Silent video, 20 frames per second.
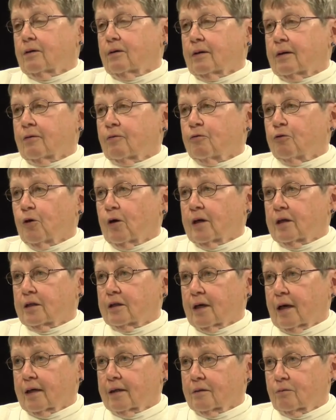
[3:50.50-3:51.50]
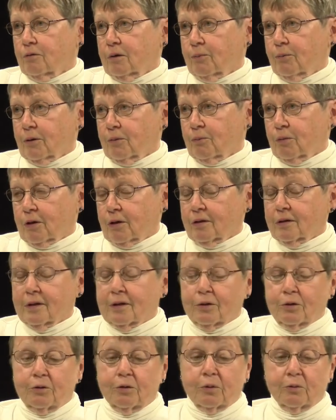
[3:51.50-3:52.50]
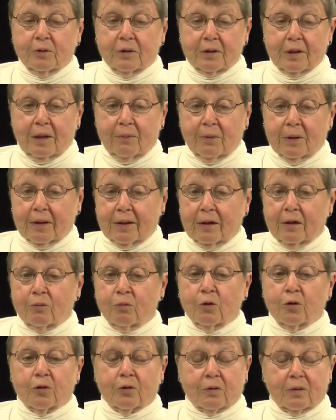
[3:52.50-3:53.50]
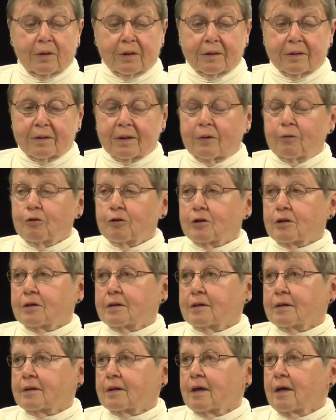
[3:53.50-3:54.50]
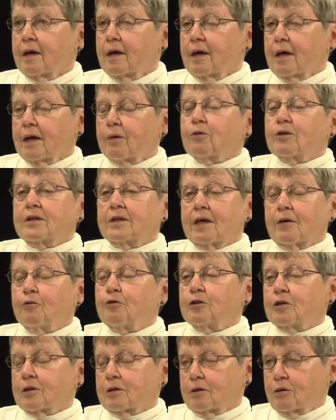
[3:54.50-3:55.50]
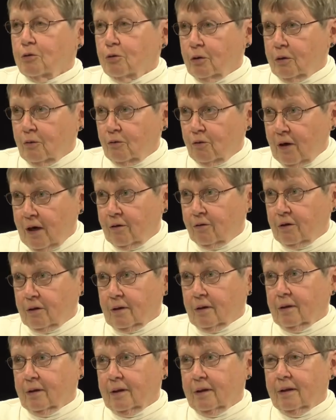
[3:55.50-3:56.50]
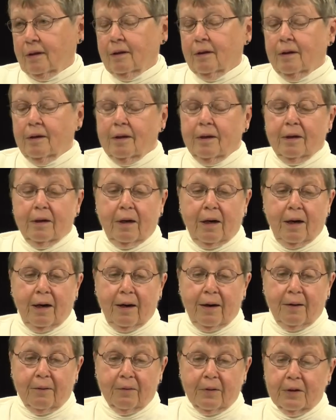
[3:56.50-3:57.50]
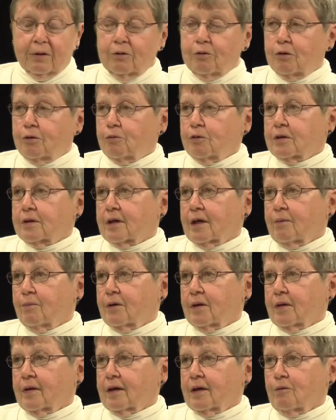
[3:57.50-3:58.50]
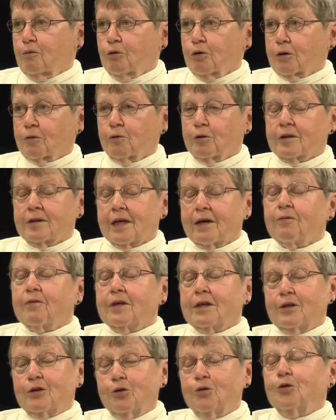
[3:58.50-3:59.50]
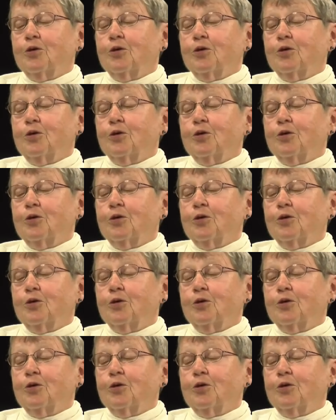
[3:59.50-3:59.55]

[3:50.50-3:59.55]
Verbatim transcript: enfranchise women because they knew it was coming. They had worked, the suffragists, it was suffragists who had founded the League. Uh, they knew it was coming. They had worked for 72